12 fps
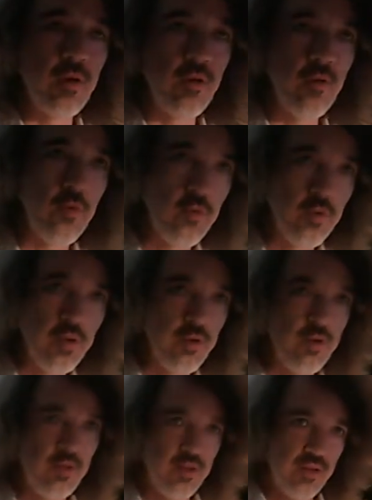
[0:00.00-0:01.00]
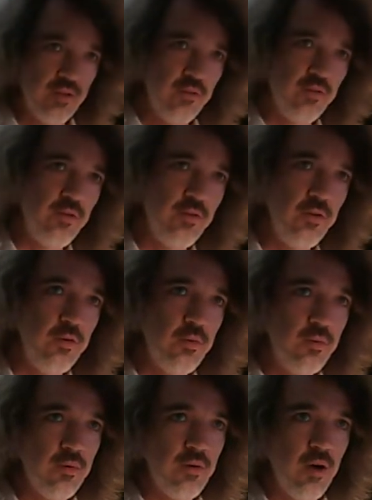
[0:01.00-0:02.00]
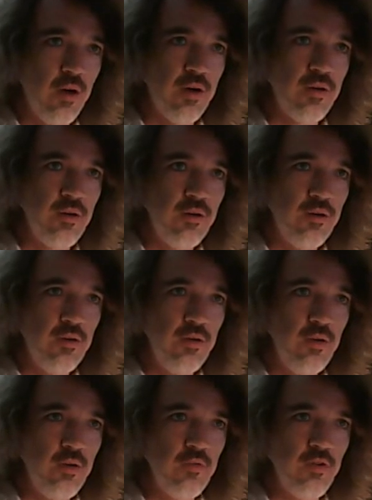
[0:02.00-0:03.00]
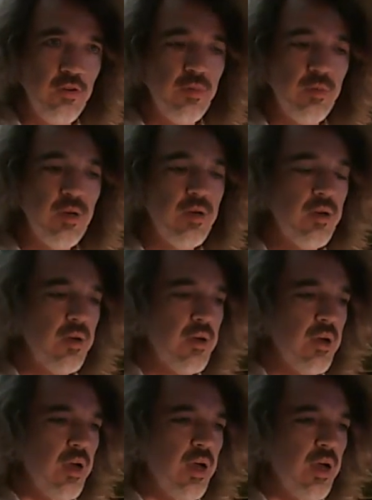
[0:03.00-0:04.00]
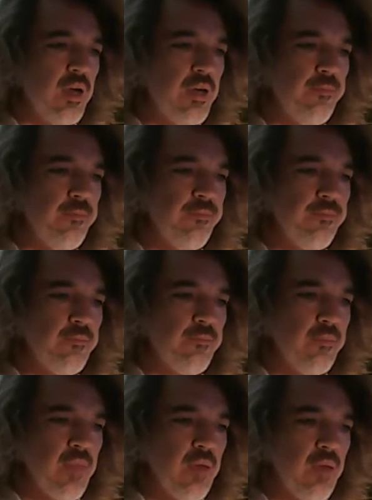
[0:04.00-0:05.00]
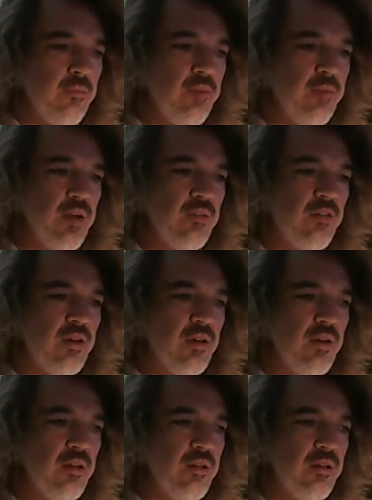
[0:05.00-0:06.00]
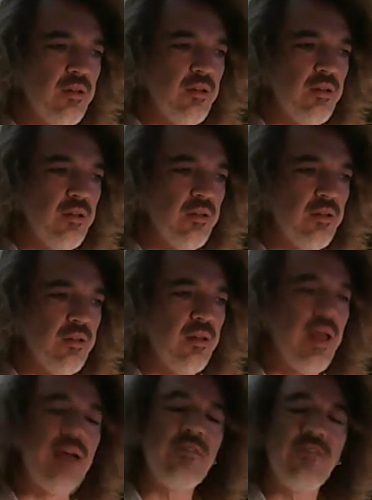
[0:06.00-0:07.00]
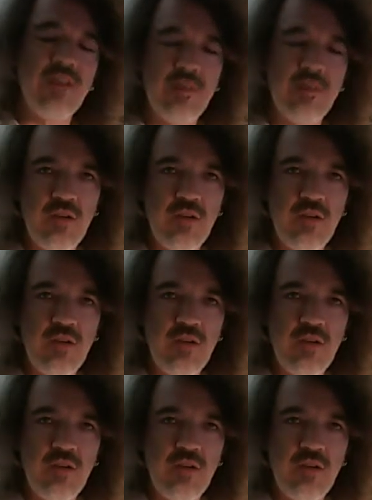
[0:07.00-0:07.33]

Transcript: cool and good thing to do on YouTube. Um, but last time